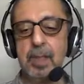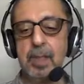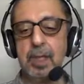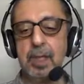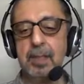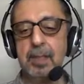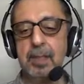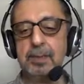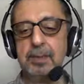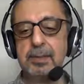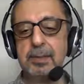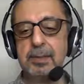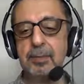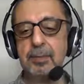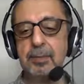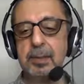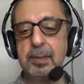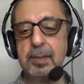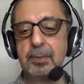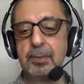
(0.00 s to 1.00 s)
Is equal
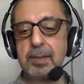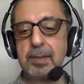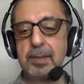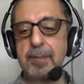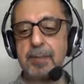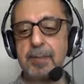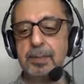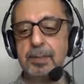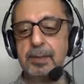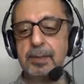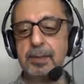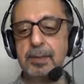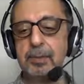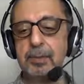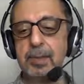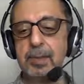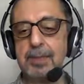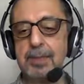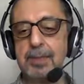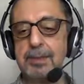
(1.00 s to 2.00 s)
to depth into
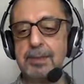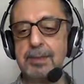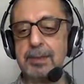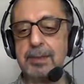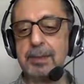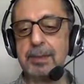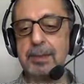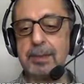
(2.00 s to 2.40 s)
density.